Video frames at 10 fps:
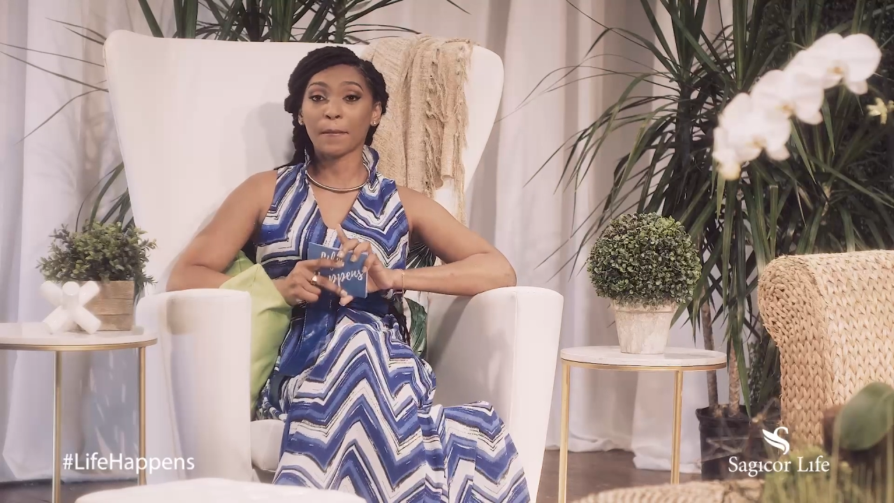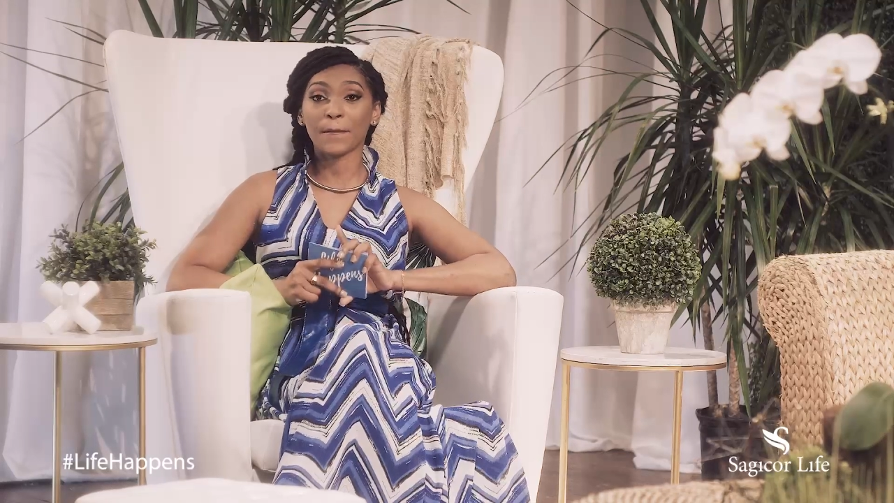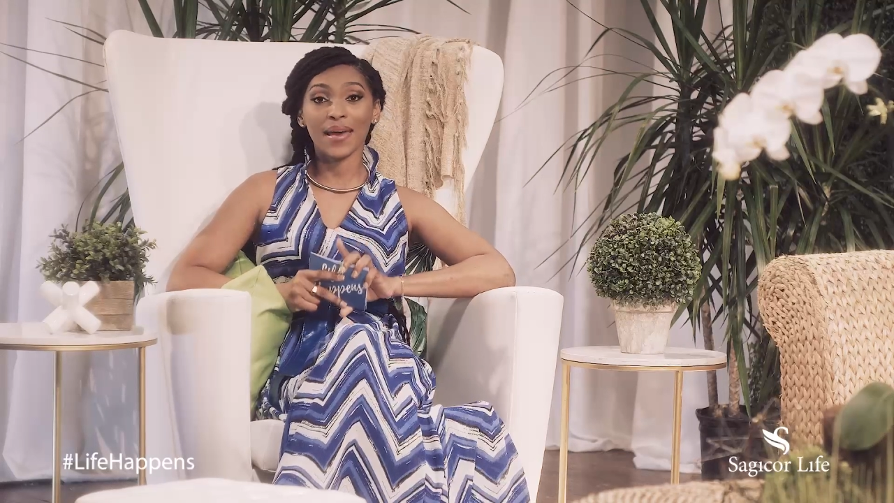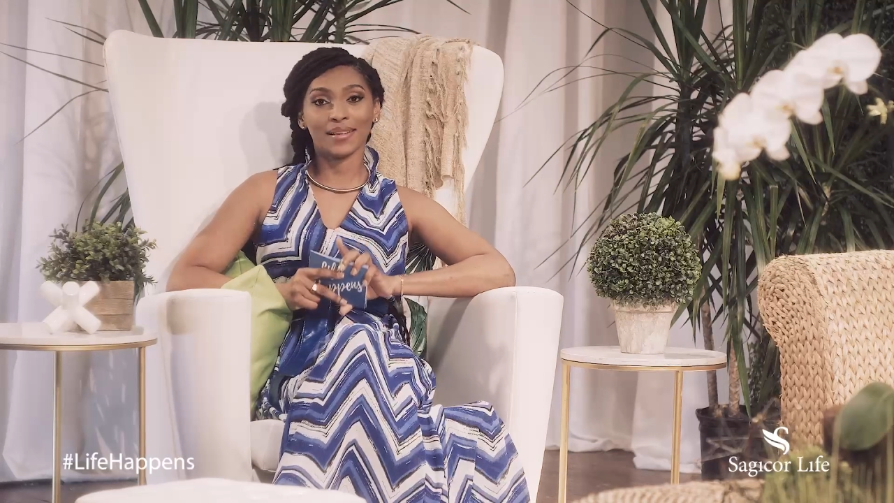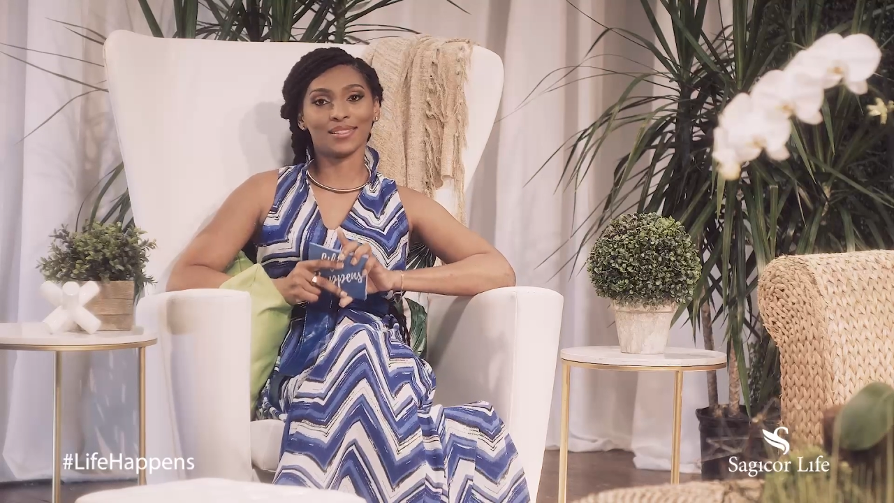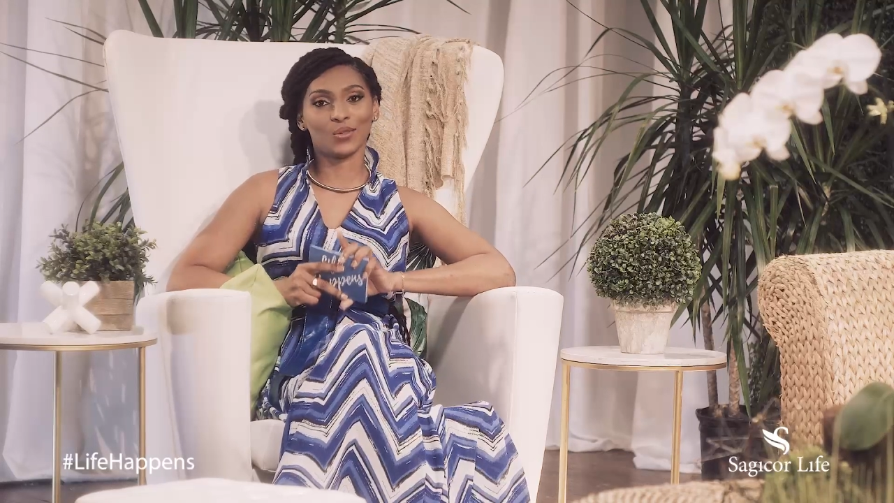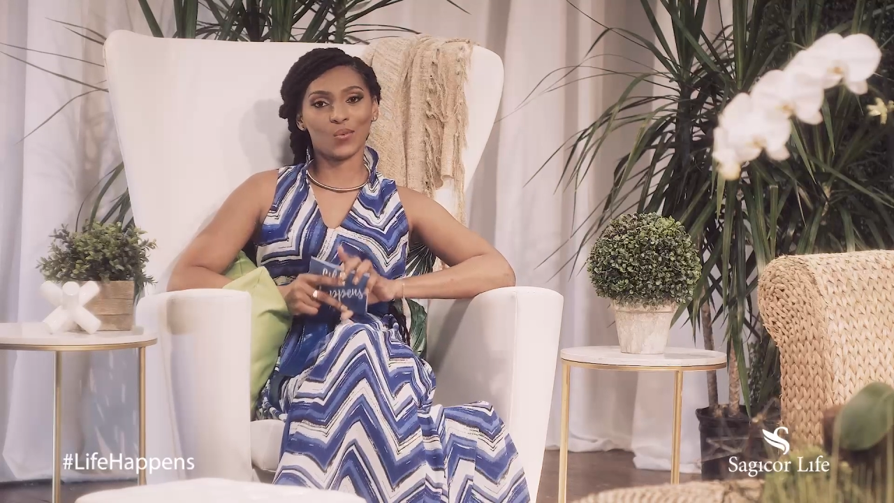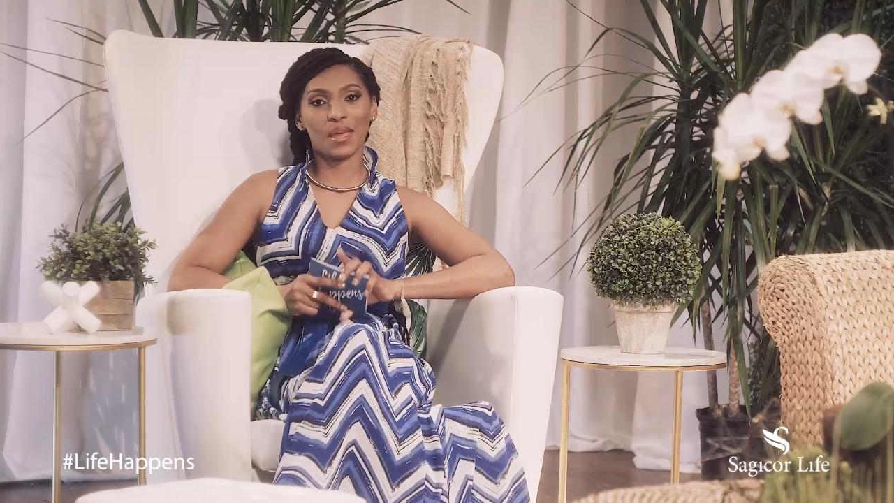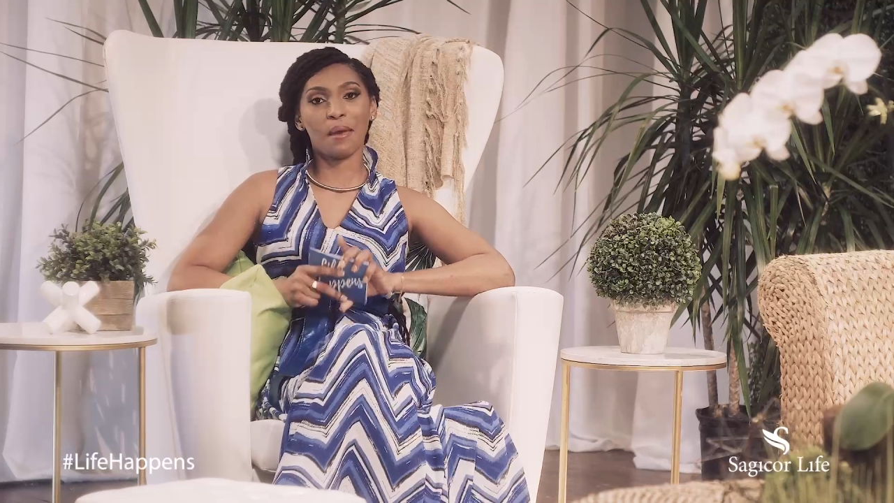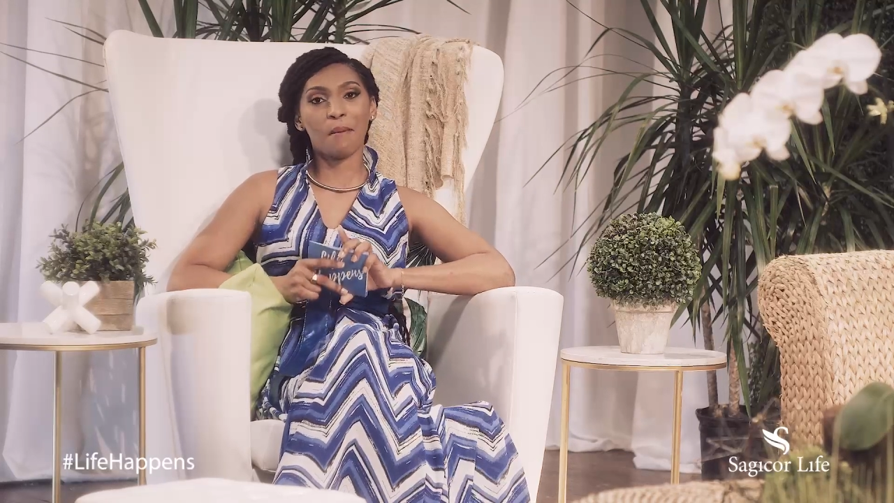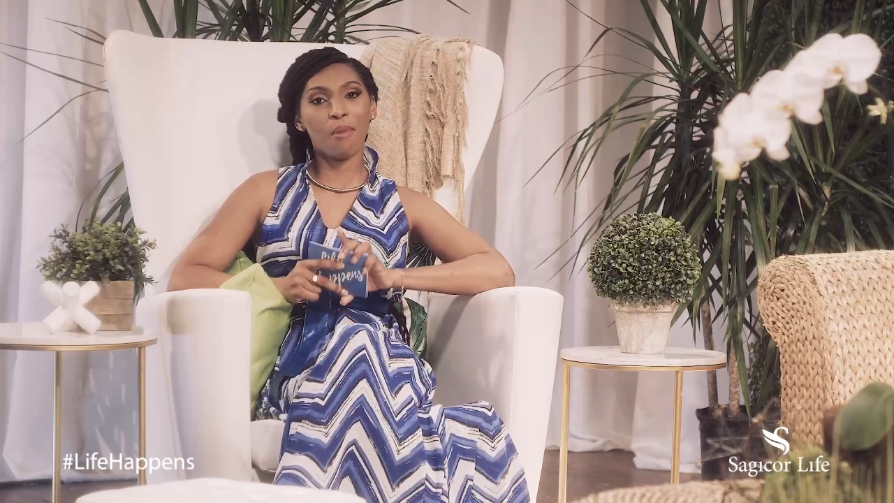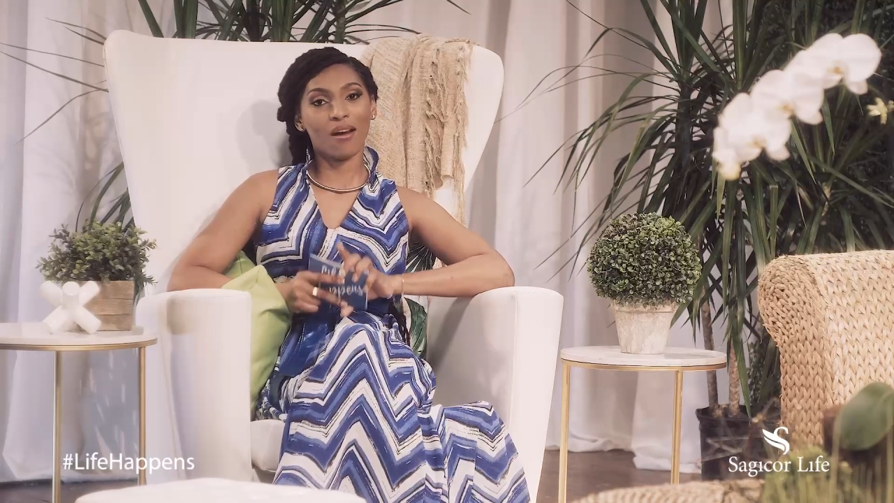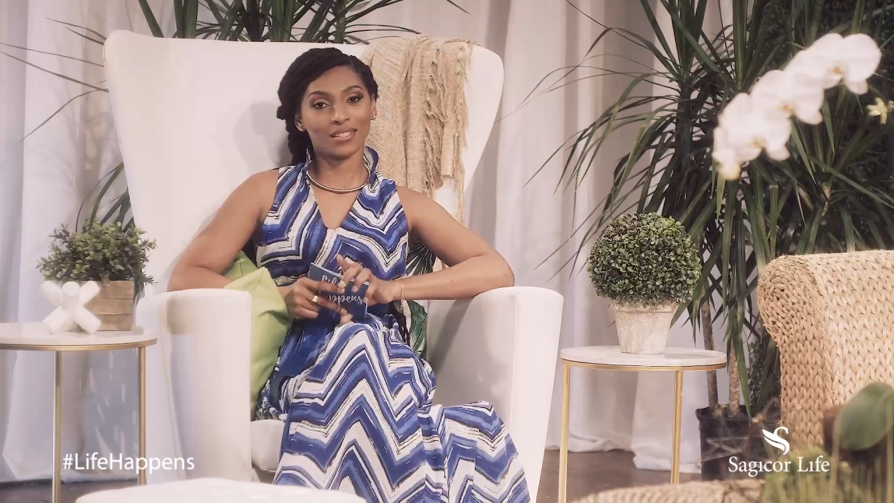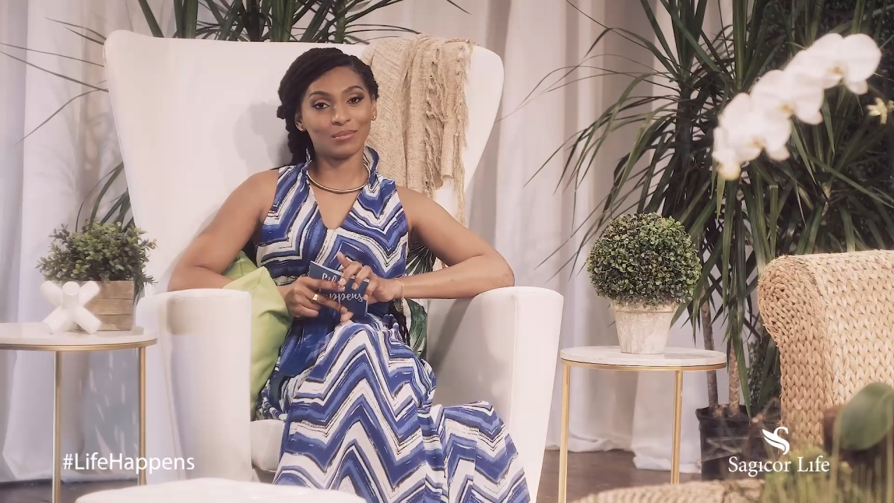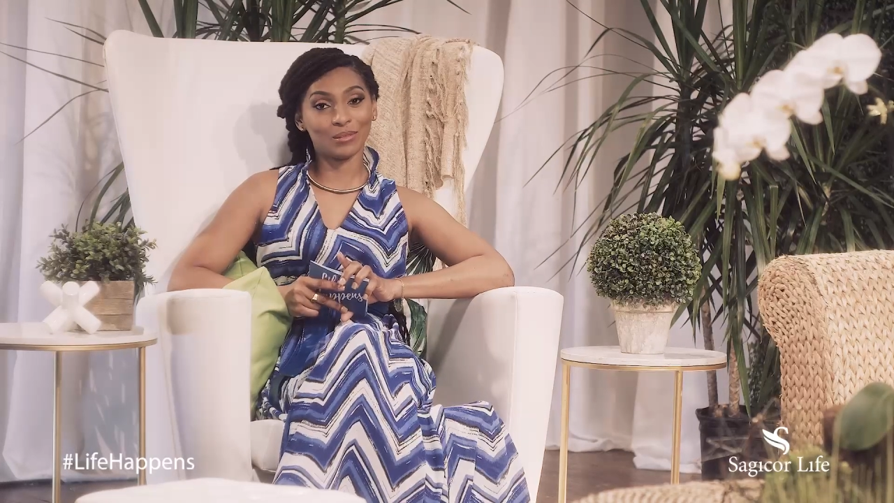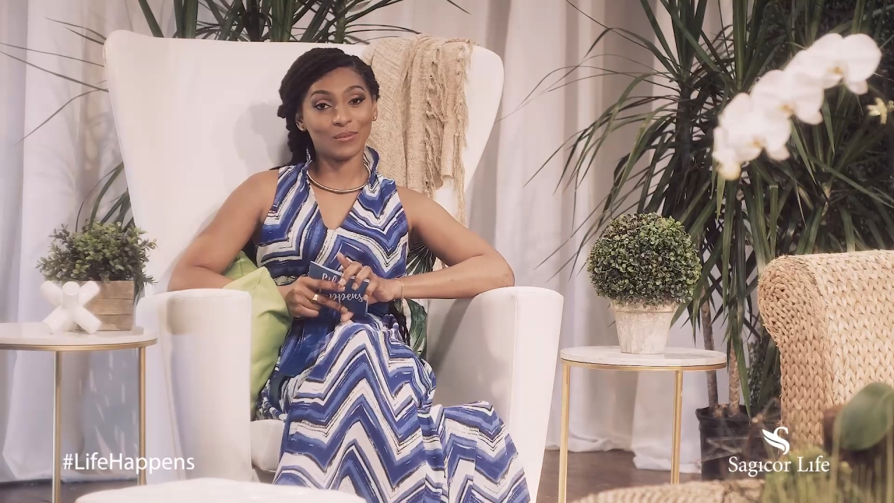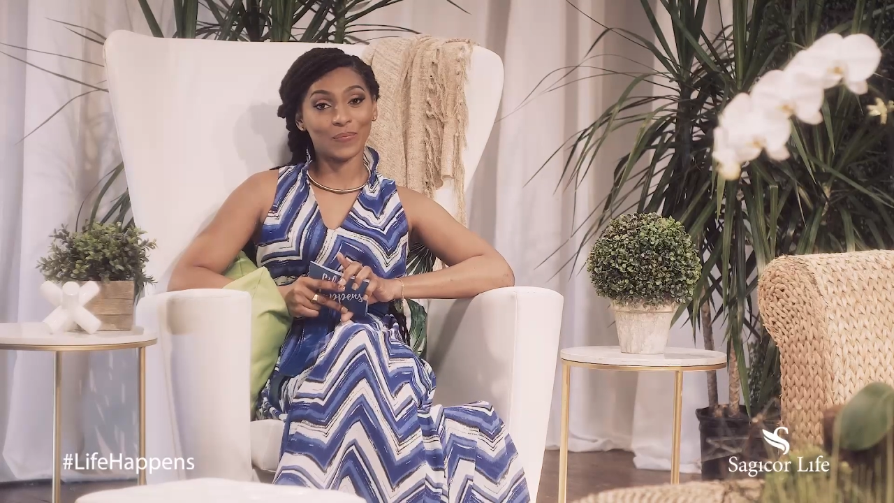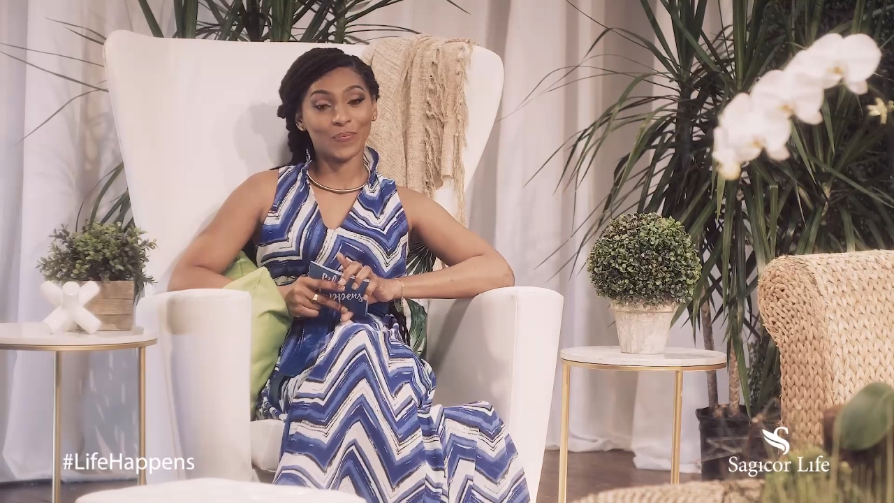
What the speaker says: the best way possible.